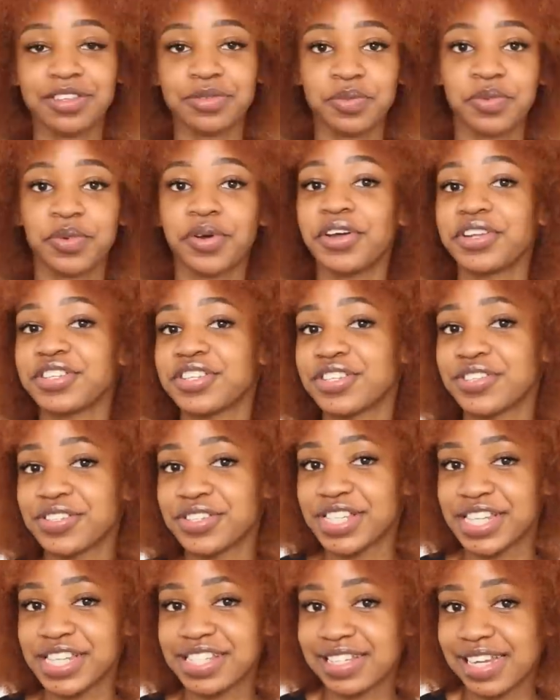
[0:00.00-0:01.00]
that's what we're going to do
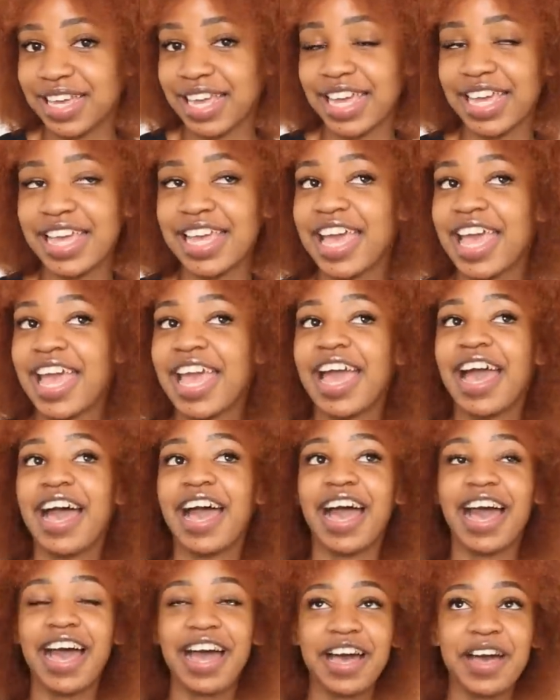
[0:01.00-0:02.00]
today.
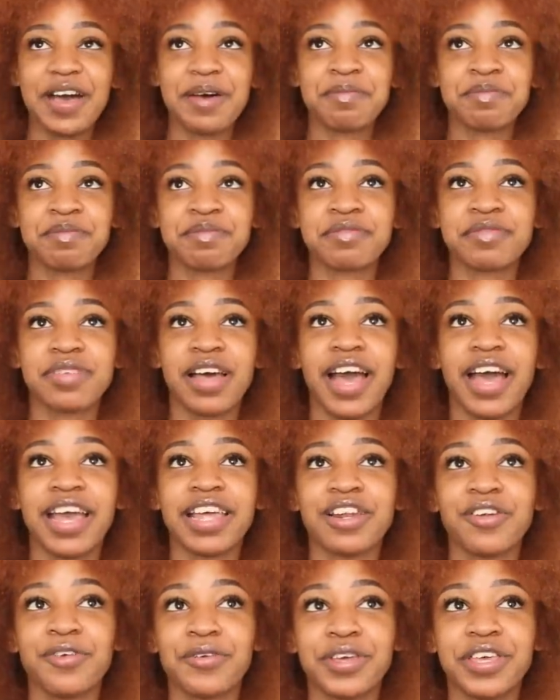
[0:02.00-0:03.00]
um
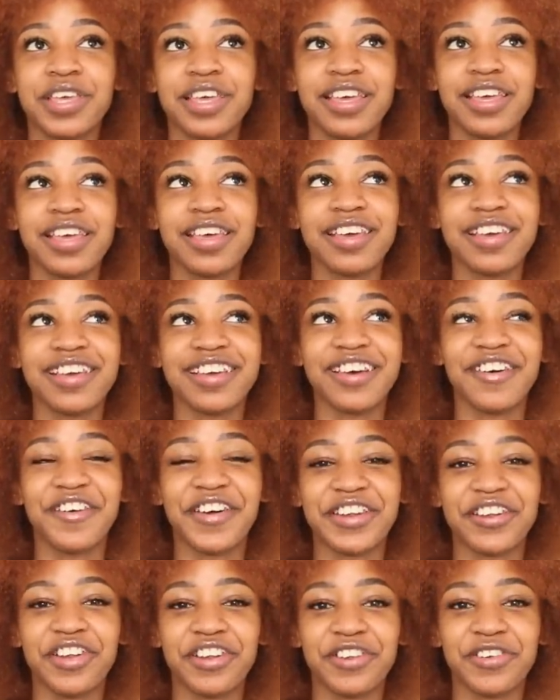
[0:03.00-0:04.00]
I low-key,
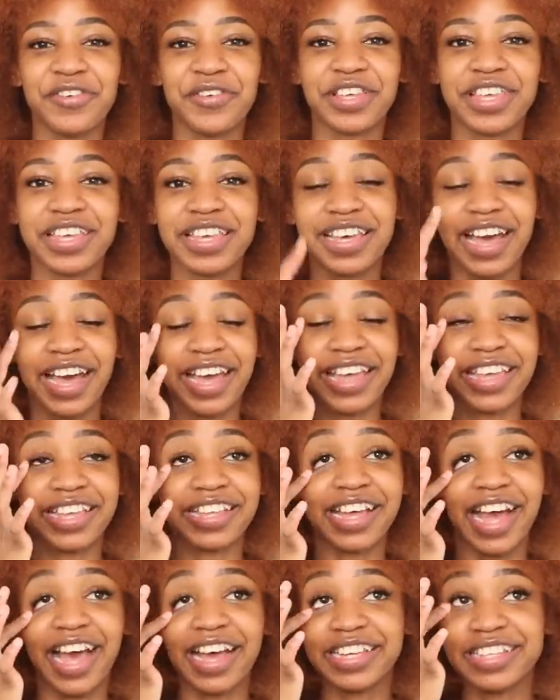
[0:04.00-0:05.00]
okay, not low-key
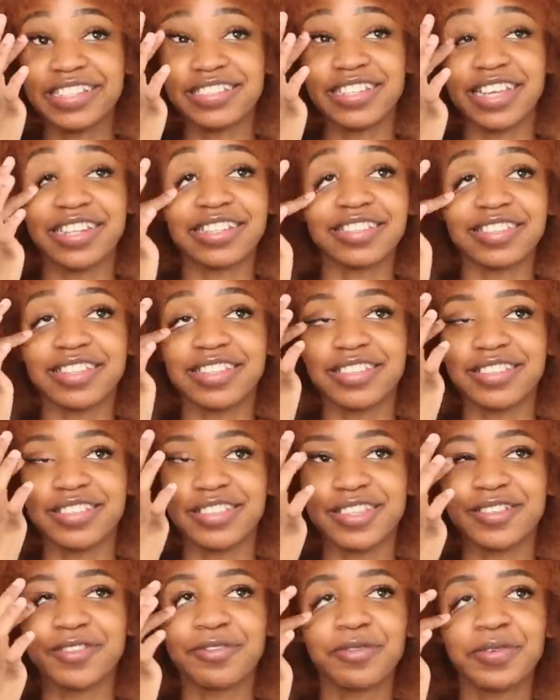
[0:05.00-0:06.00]
guy, aki Gen
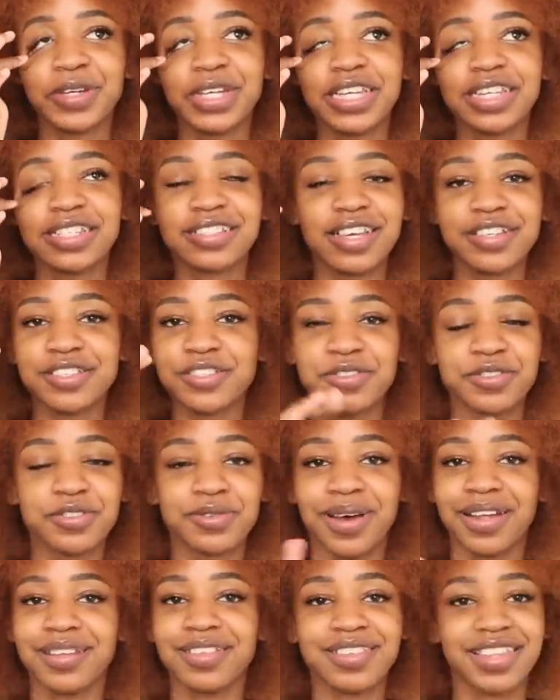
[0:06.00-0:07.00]
Z's, we just
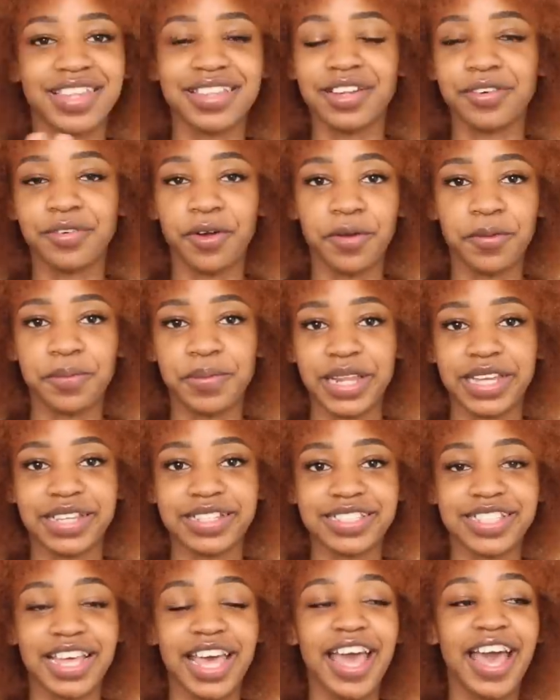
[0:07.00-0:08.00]
use words in the wrong
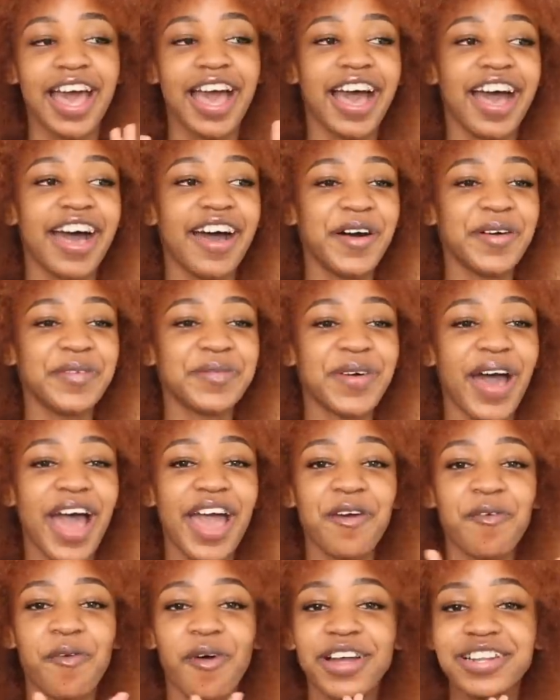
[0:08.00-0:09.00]
place. um
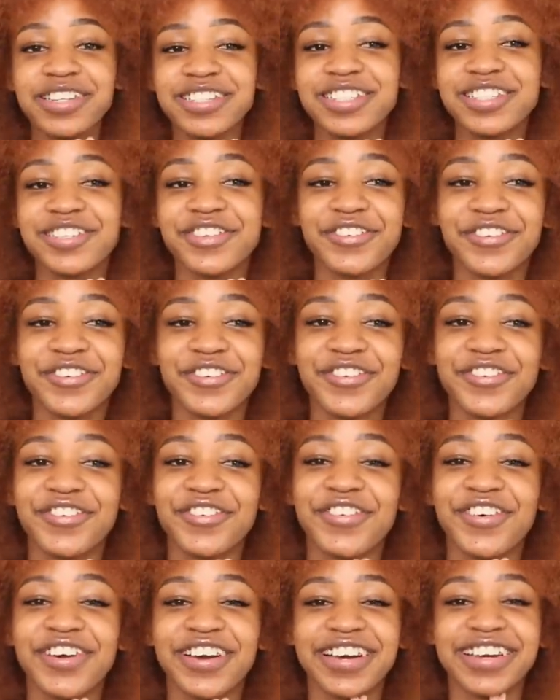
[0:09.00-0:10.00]
I want
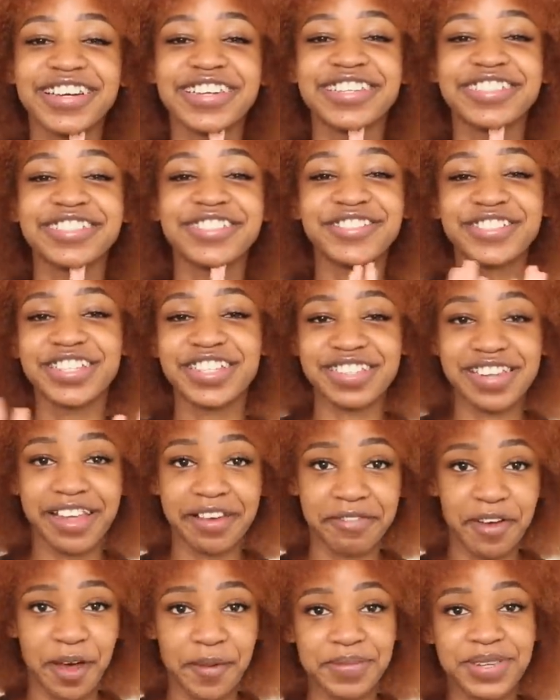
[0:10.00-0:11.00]
to do this
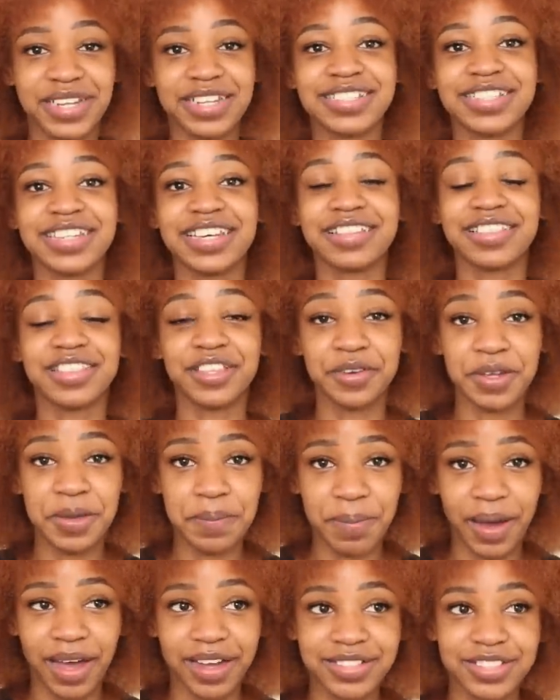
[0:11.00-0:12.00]
life update in
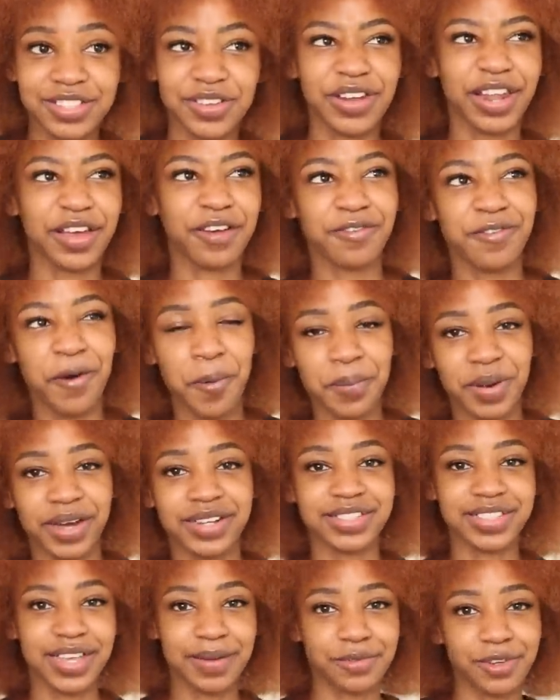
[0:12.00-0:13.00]
three parts or like four
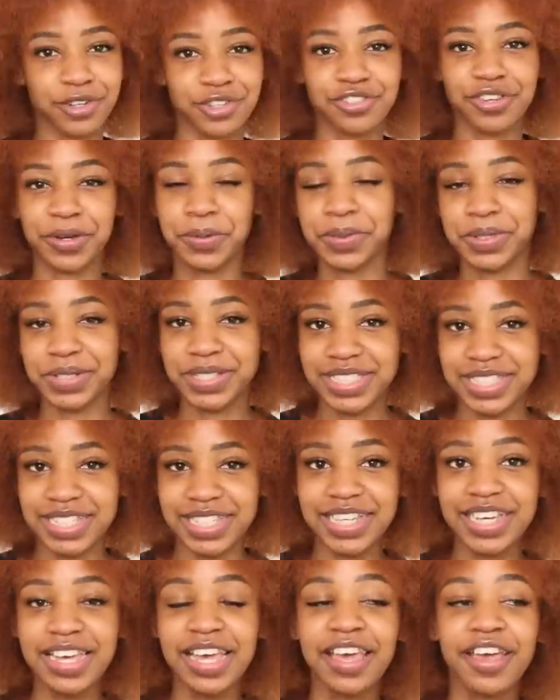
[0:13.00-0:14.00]
parts, I'm not sure, we'll
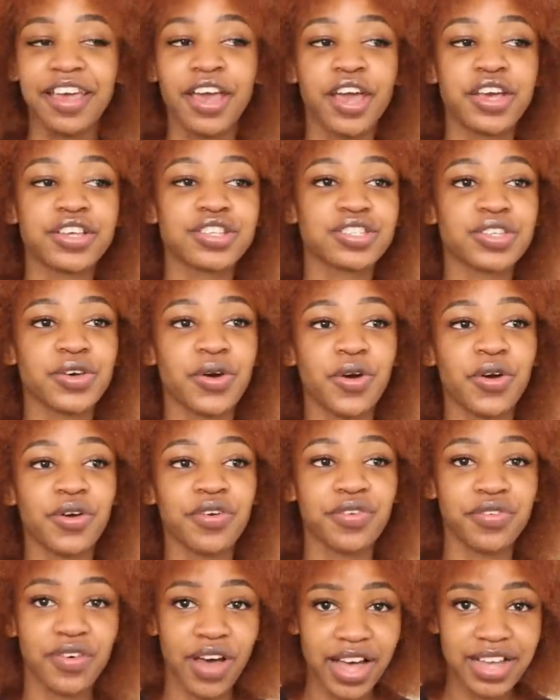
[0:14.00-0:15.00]
see.
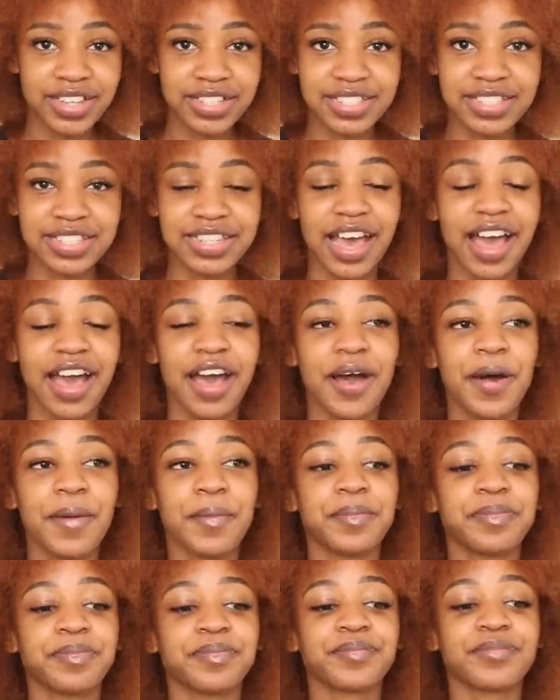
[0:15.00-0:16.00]
So first,
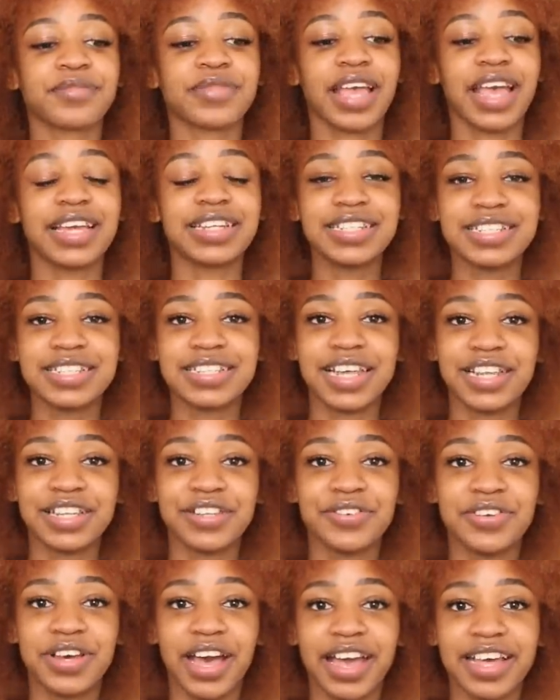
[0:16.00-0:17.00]
um I need to tell
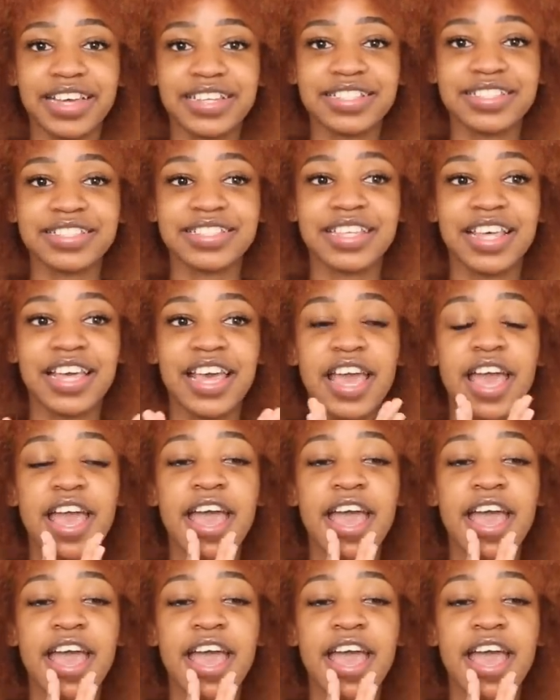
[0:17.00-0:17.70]
you guys